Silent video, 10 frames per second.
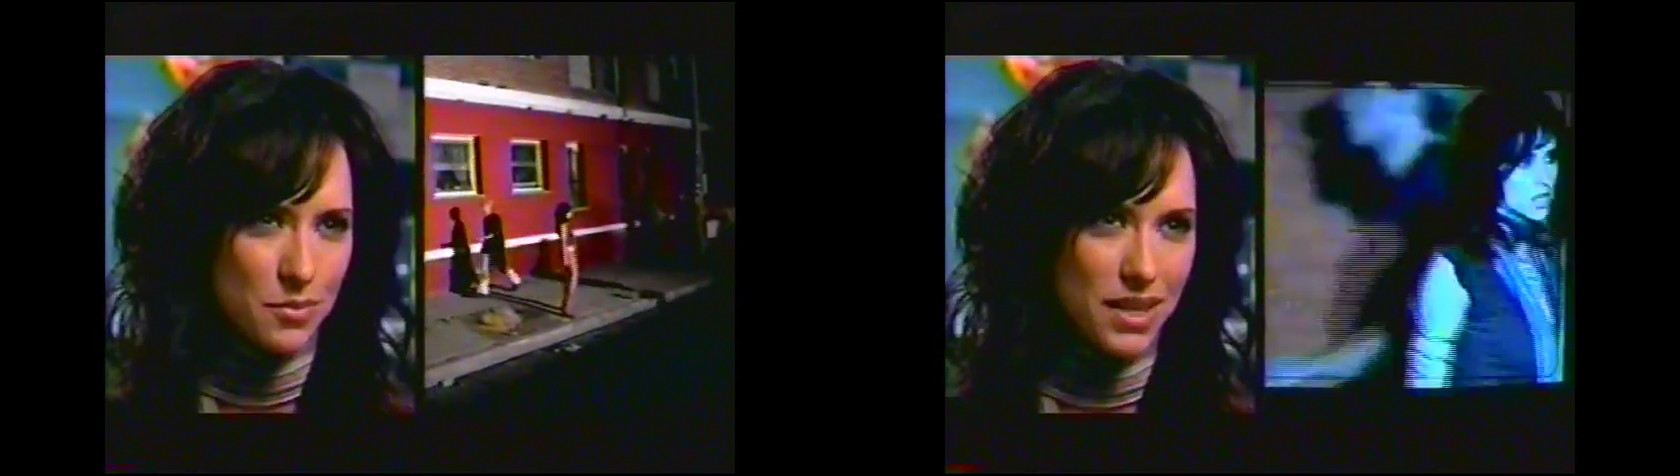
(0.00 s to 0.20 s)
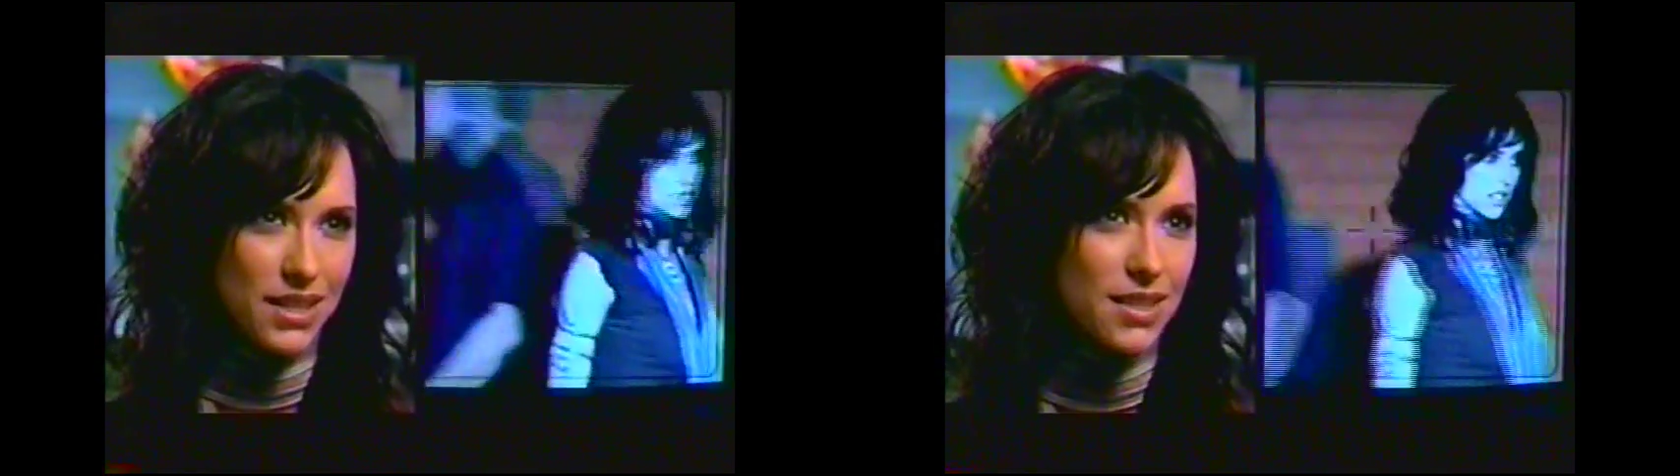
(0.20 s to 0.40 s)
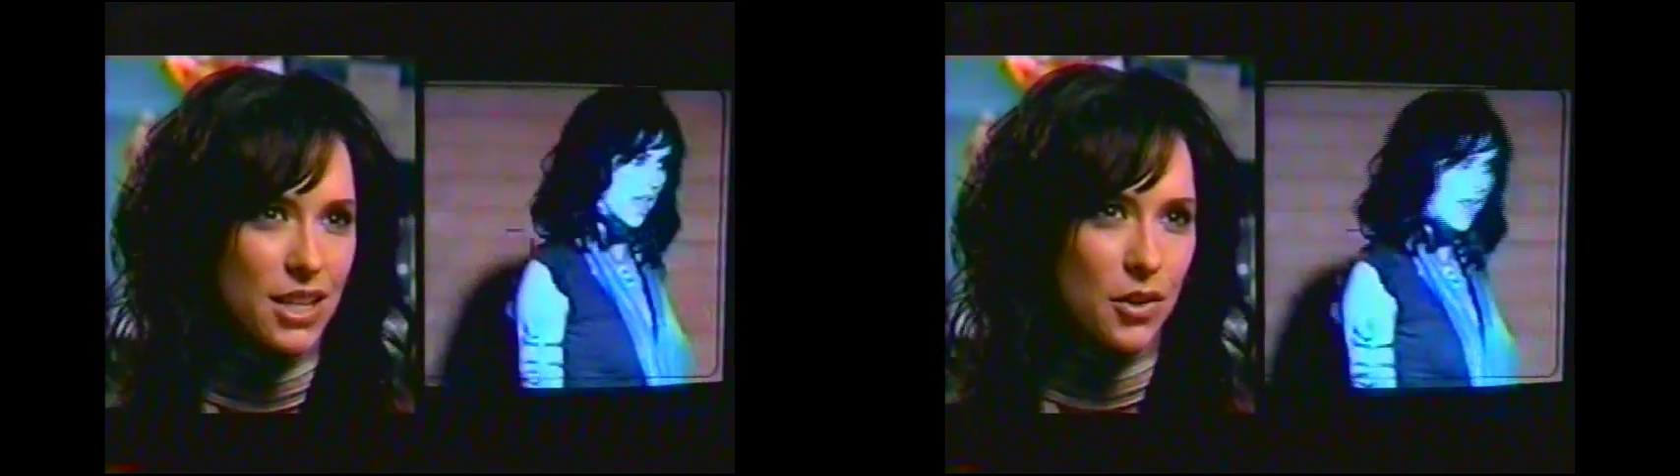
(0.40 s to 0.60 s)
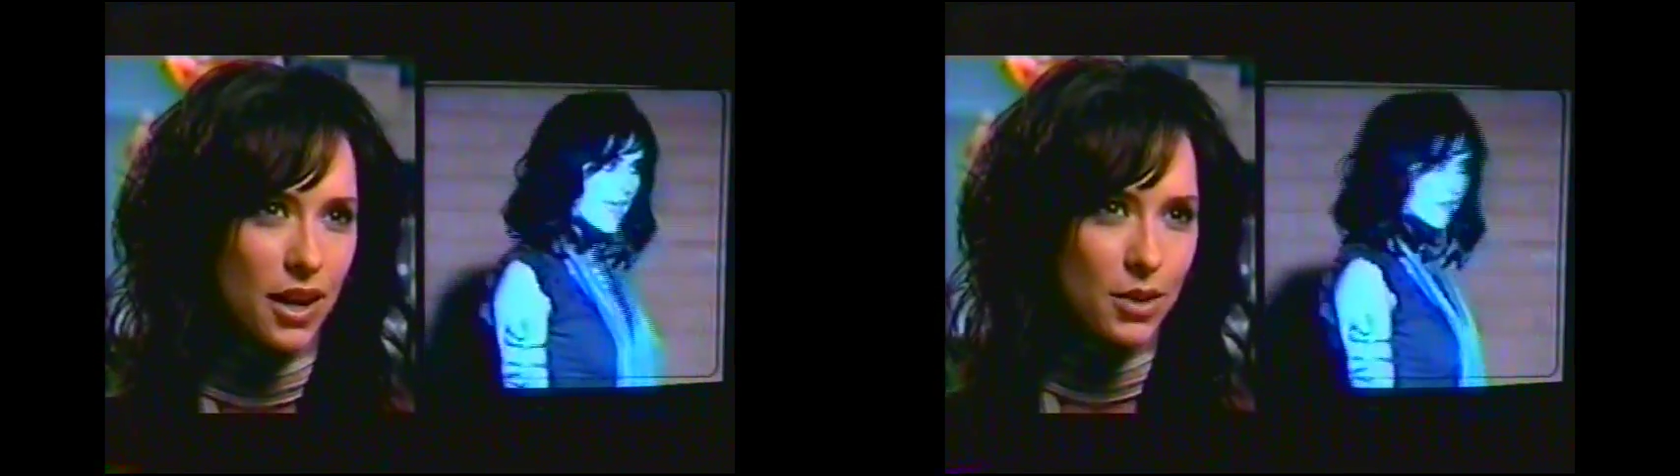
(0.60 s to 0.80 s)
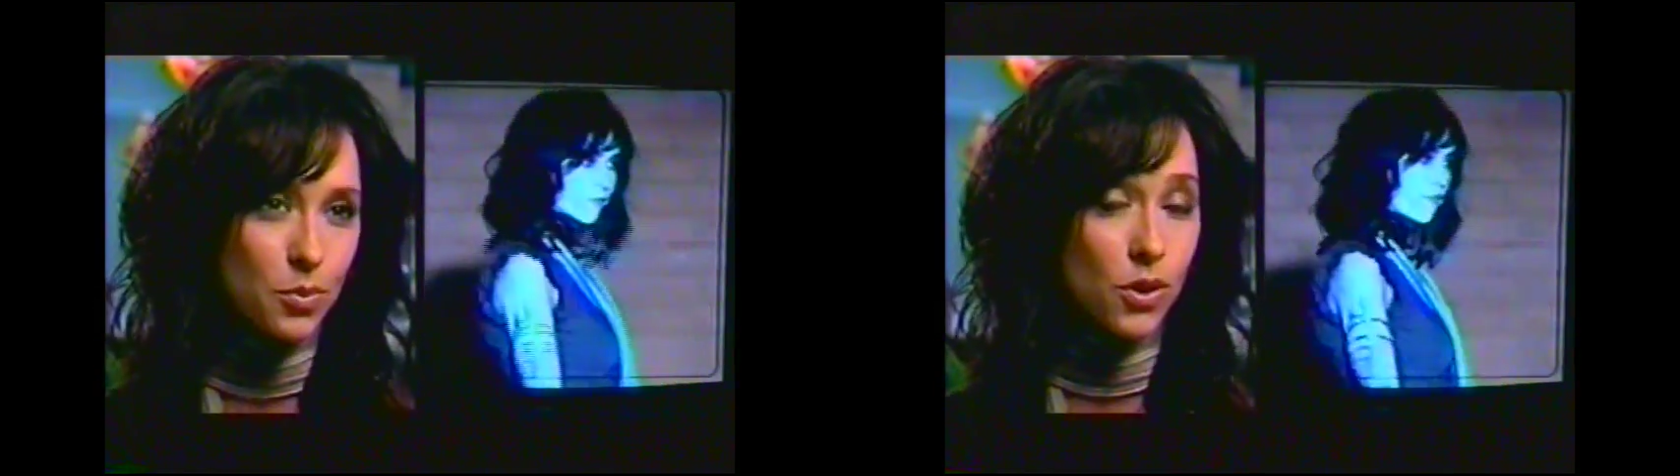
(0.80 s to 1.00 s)
that everybody's
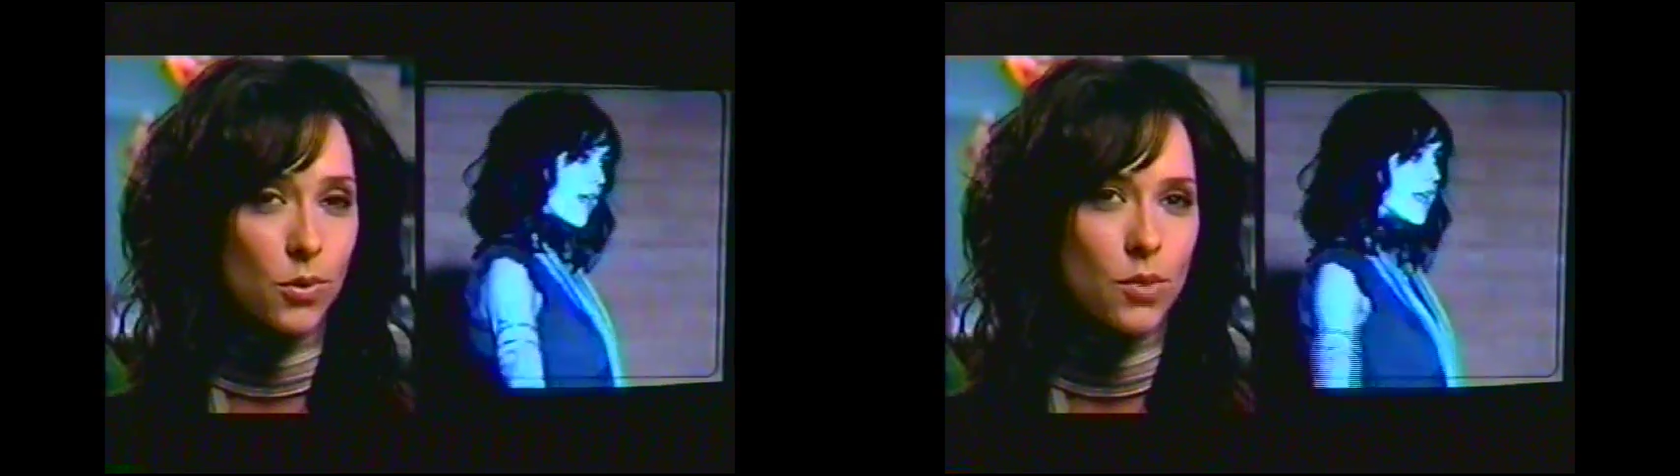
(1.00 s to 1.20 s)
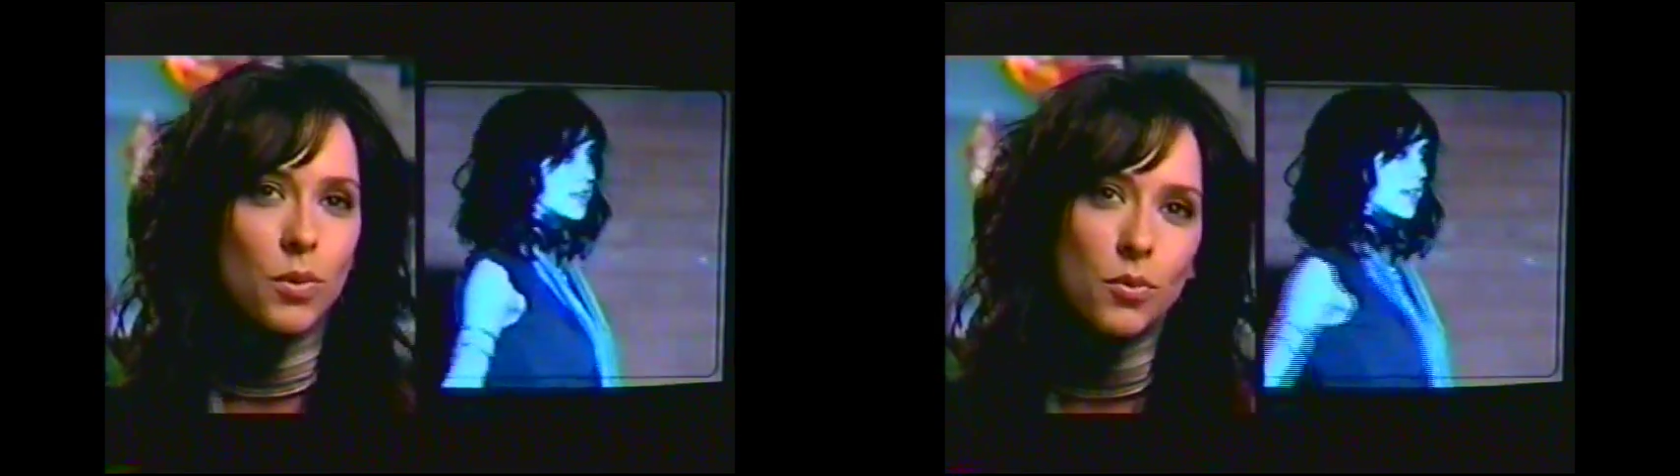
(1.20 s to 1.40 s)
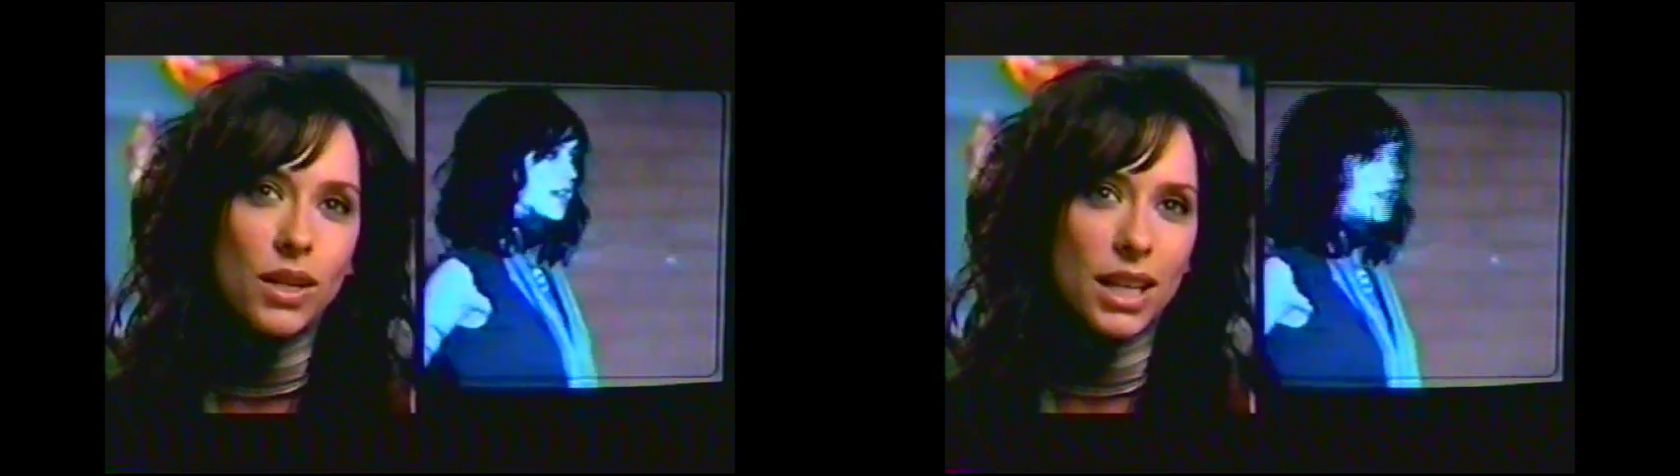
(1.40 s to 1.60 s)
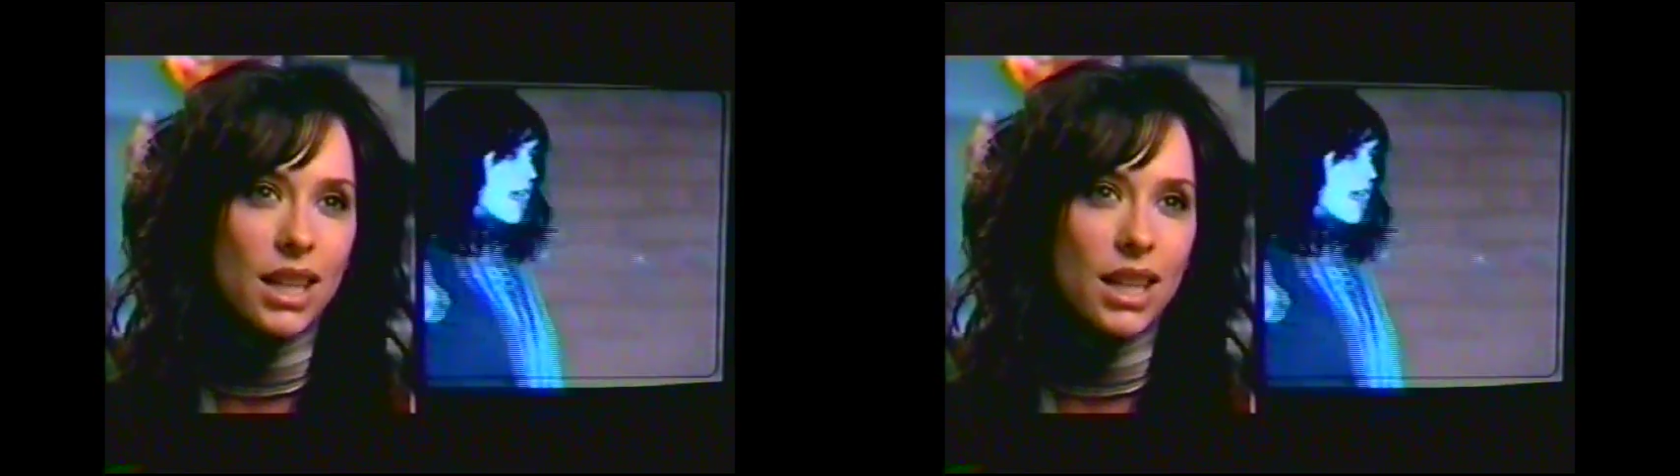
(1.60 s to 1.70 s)
you know kind of bored with, but